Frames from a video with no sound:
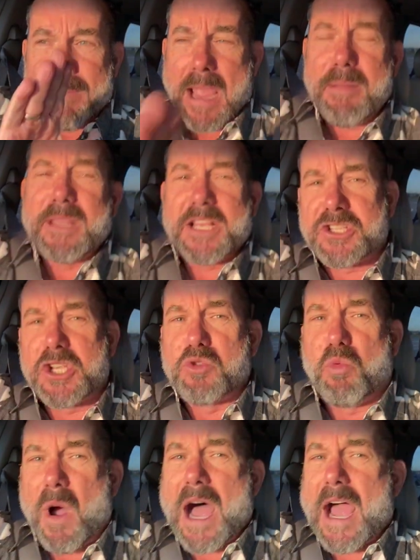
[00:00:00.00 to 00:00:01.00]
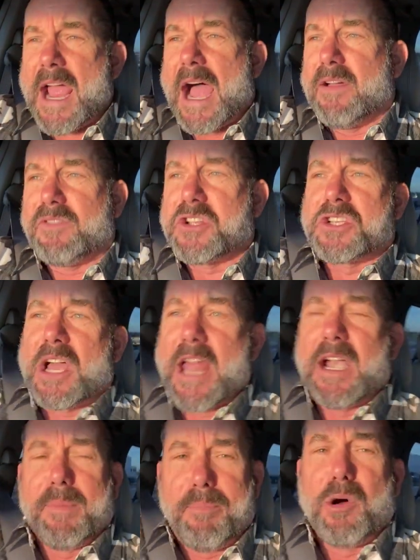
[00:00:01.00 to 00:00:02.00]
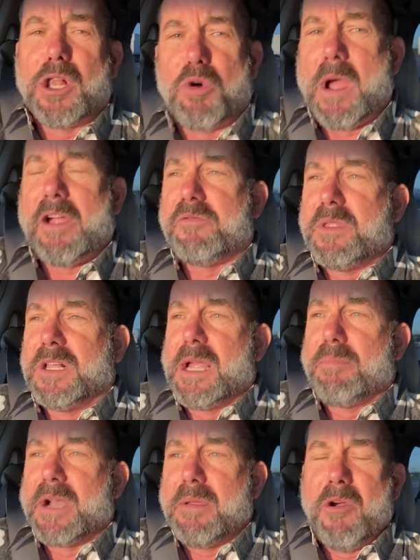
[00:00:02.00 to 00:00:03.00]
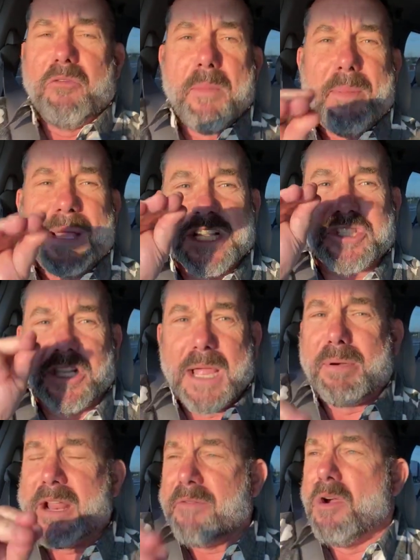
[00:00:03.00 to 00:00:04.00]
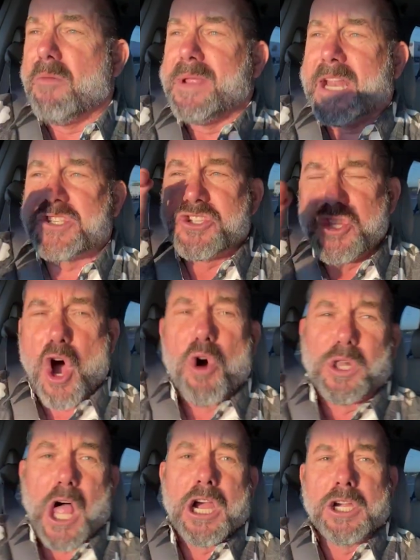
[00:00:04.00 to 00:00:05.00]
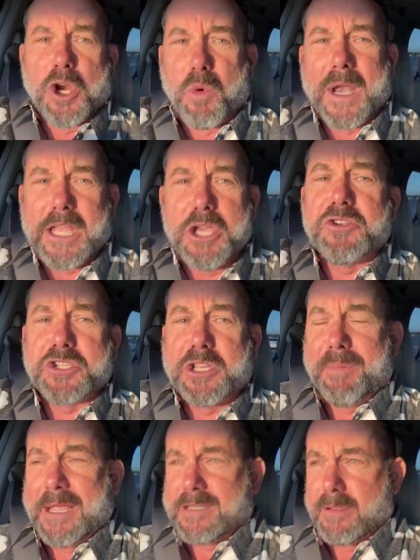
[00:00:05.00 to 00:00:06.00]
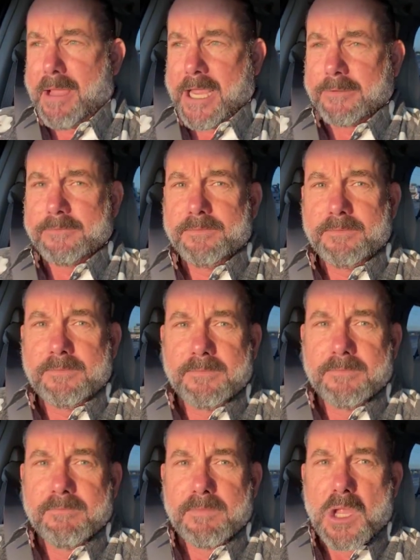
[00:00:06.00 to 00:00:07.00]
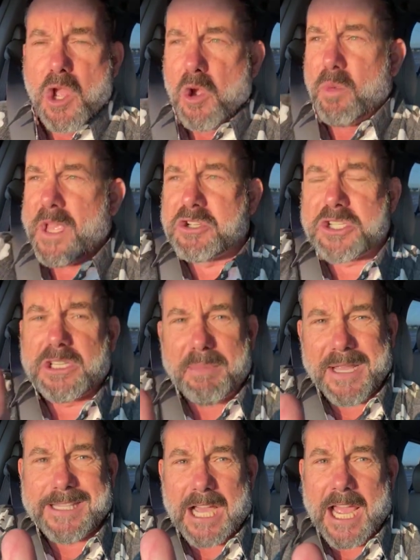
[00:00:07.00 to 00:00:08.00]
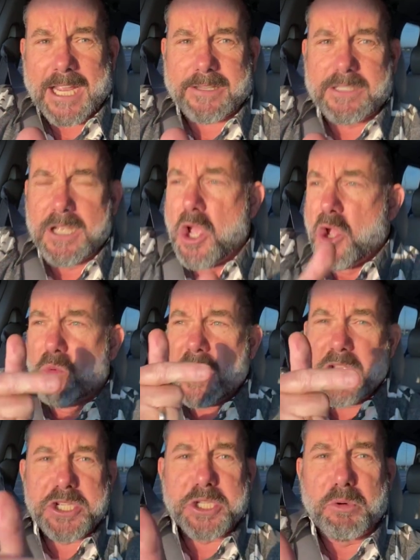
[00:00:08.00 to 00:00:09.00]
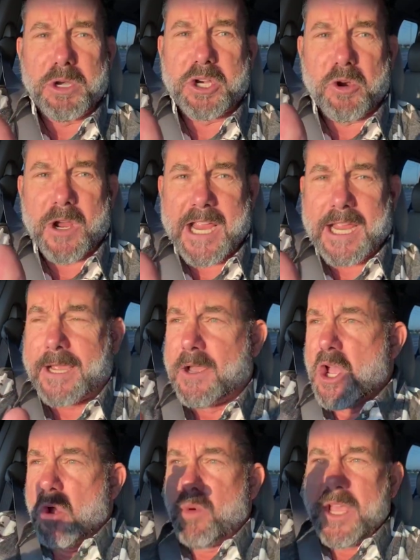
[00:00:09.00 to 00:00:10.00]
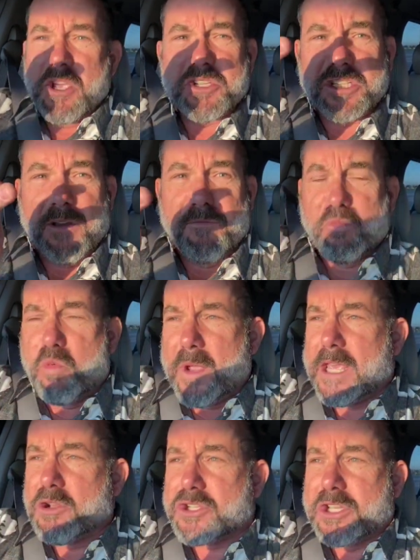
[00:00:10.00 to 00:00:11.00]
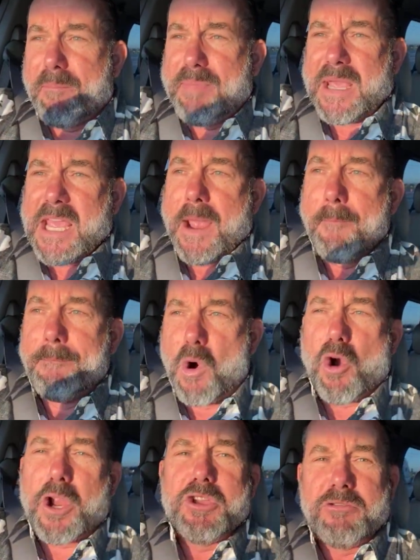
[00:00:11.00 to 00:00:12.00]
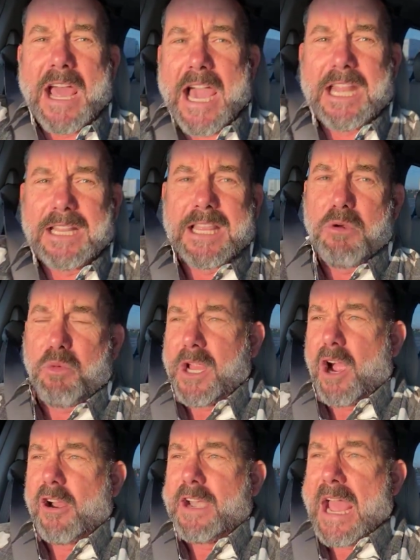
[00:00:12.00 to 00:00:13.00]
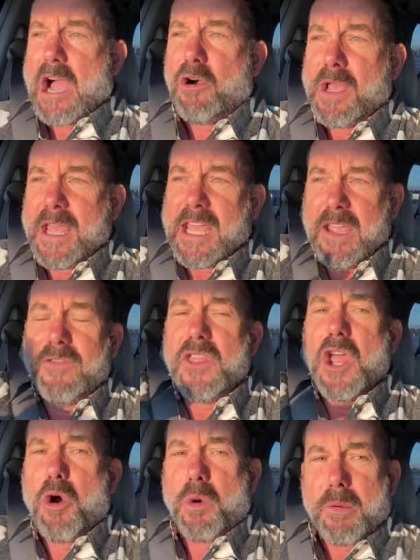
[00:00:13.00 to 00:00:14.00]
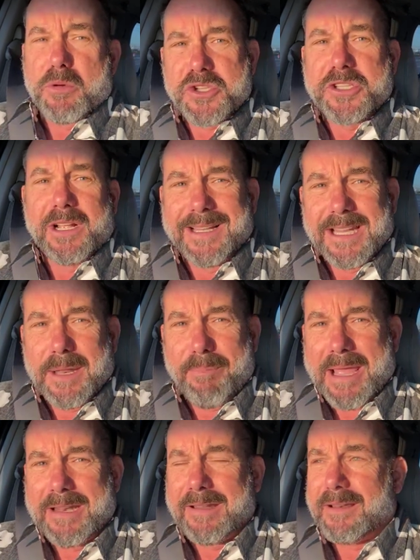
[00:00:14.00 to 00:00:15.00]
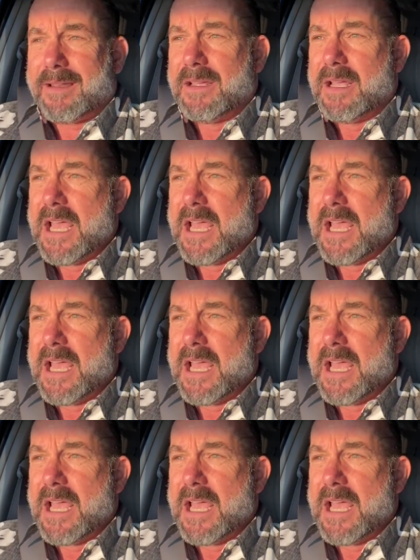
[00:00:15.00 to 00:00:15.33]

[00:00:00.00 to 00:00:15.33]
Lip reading: maybe this is why I've decided to pull away from the liberty movement, because the liberty movement is no longer what it used to be to me. We used to be tight. We used to agree. We used to be more united than we are now, even though we were still independent.